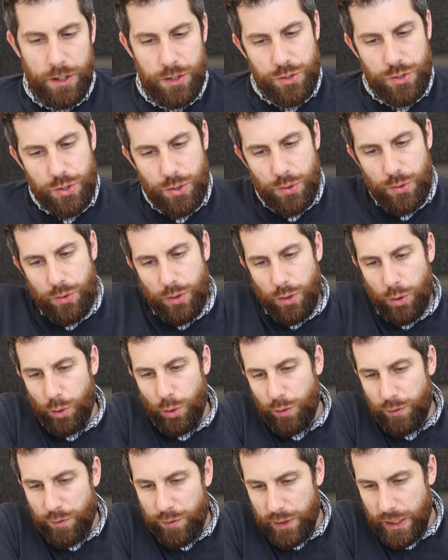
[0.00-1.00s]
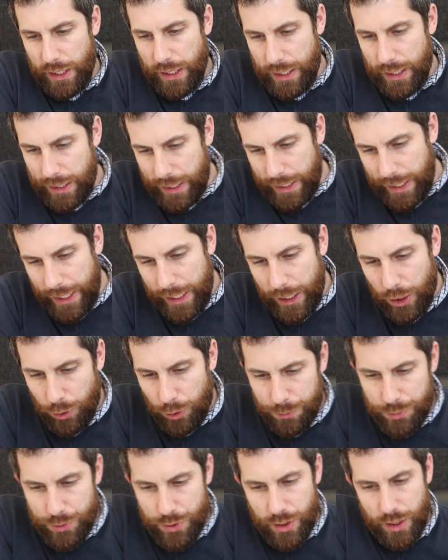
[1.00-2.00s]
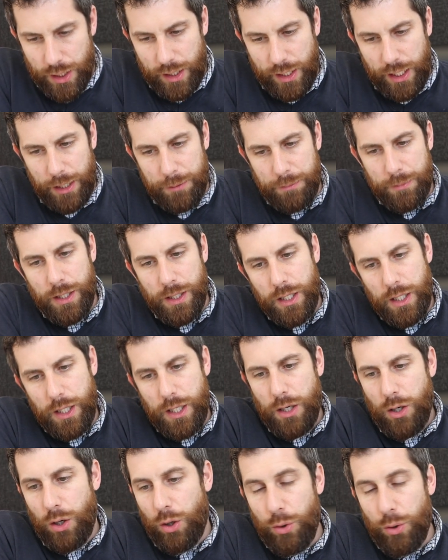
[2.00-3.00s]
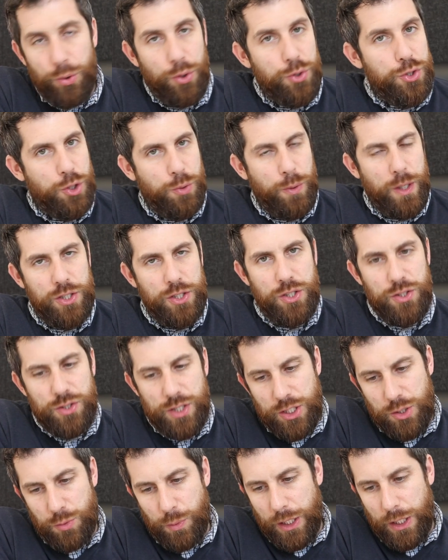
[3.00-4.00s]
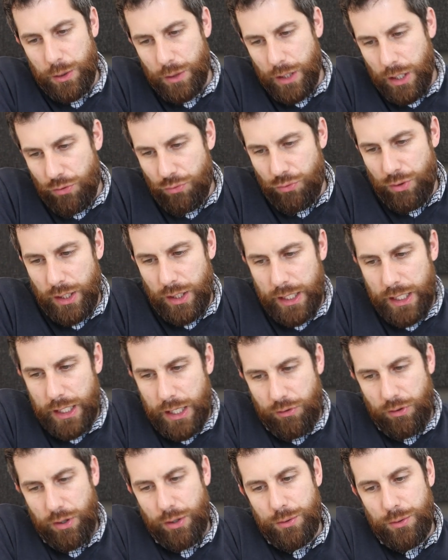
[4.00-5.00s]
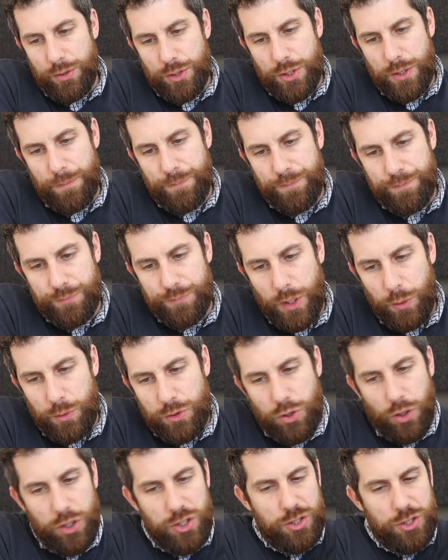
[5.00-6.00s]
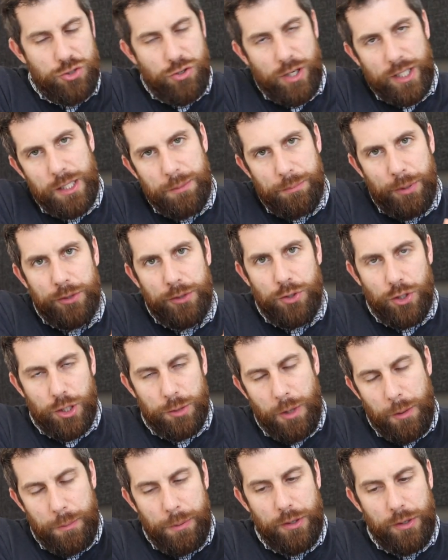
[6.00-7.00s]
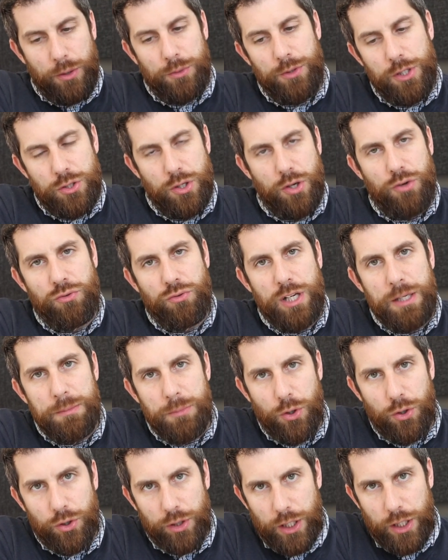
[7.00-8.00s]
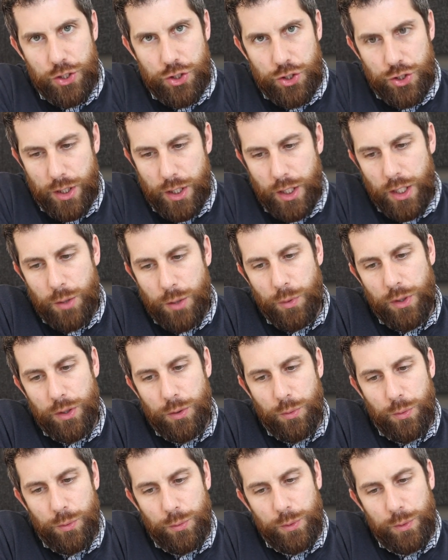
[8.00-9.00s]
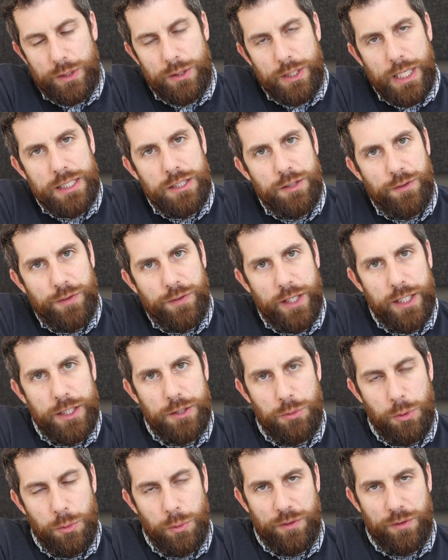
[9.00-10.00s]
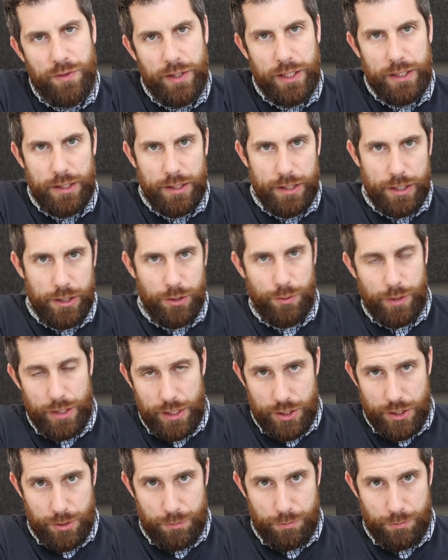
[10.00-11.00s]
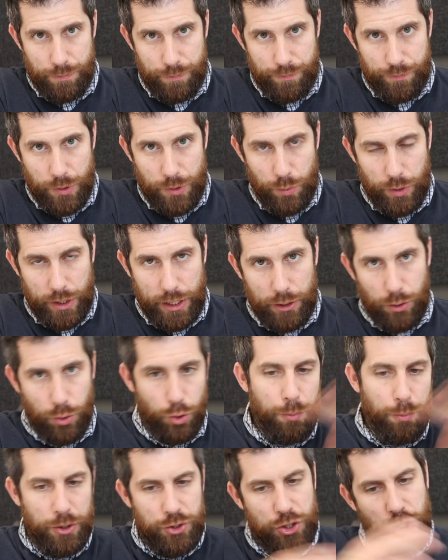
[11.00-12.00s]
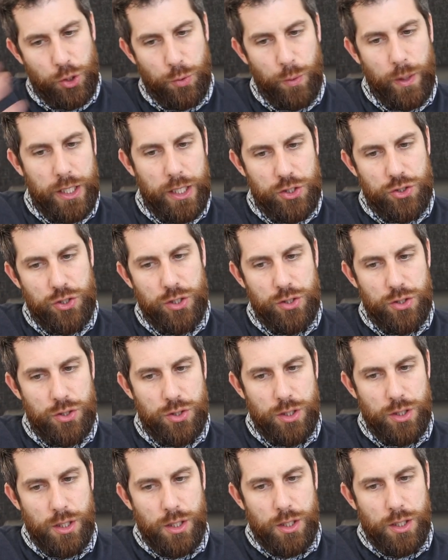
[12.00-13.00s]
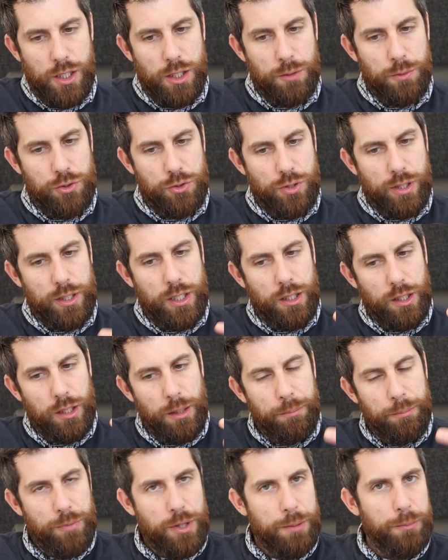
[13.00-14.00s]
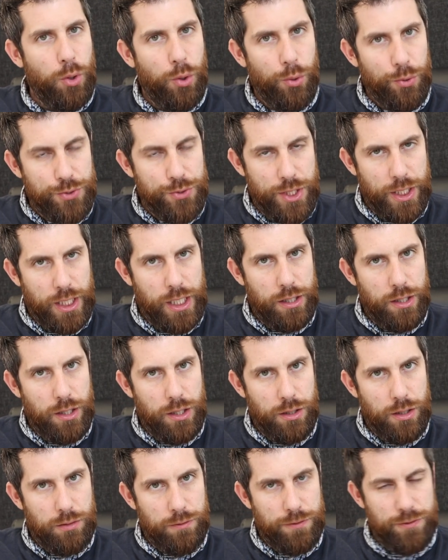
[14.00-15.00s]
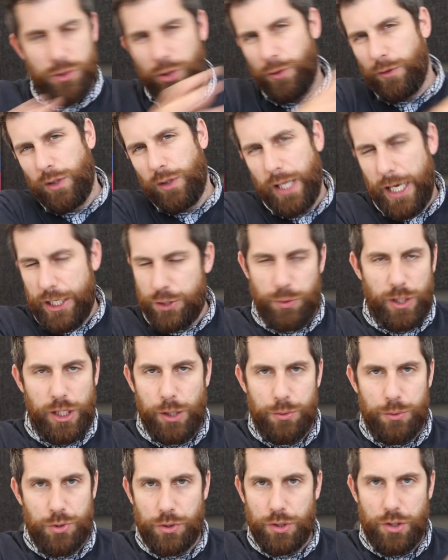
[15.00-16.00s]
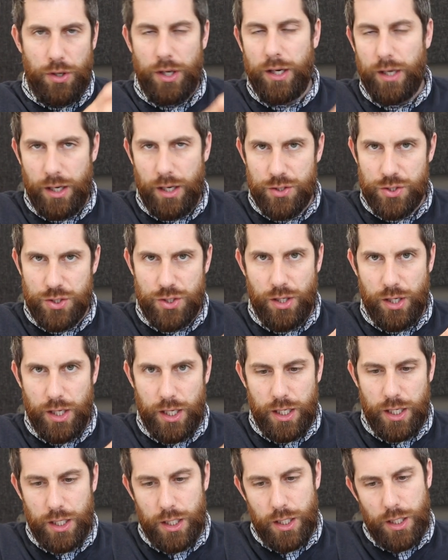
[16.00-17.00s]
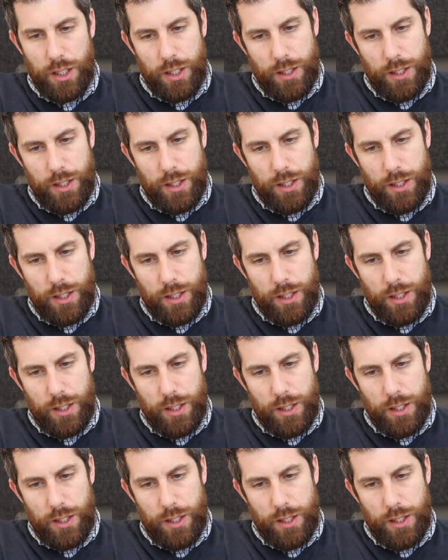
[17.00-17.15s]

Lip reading: So hopefully that helps, Graham. All those questions this week are really around, we sort of tried to bundle them up around the sort of remortgage. We tend to find what we're finding now is we're getting a whole bunch of questions and we're trying to lump them all together. So last week it was on credit history.